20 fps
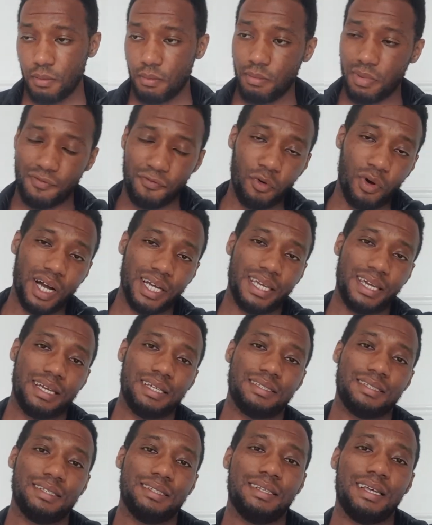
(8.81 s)
Before I get
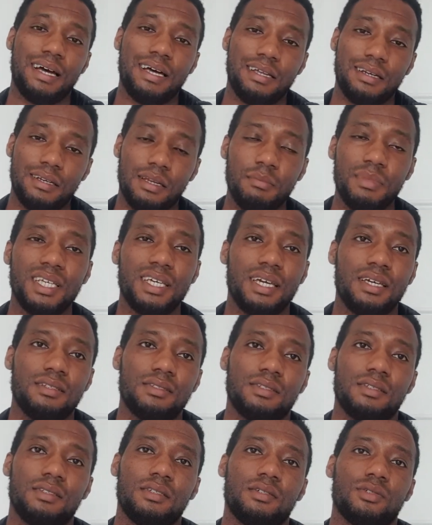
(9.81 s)
into that, let me get
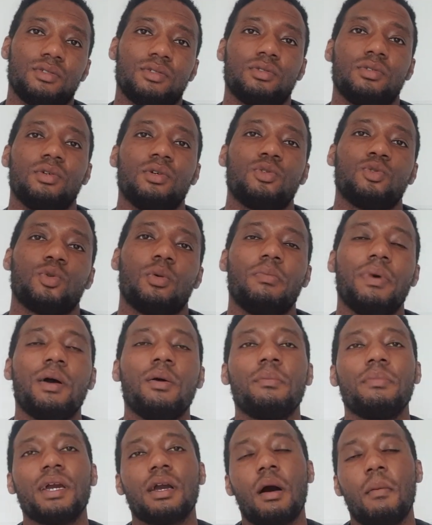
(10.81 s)
into this. So I'm going
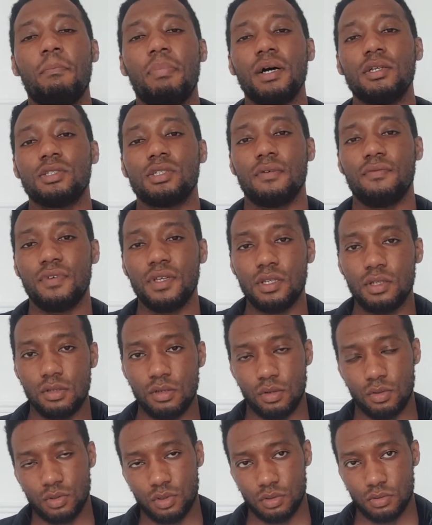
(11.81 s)
to make a bunch of
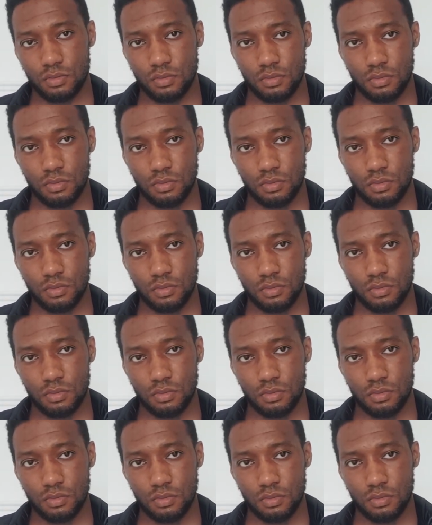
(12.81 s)
videos.